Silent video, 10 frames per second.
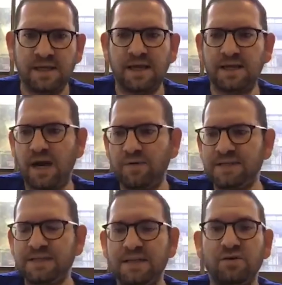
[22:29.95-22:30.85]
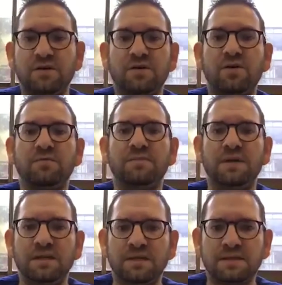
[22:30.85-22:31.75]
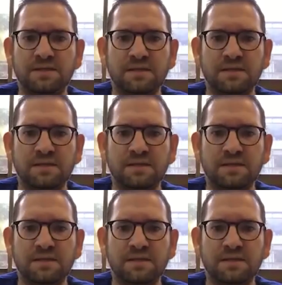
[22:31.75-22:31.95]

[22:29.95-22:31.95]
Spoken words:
And now we're sitting on millions.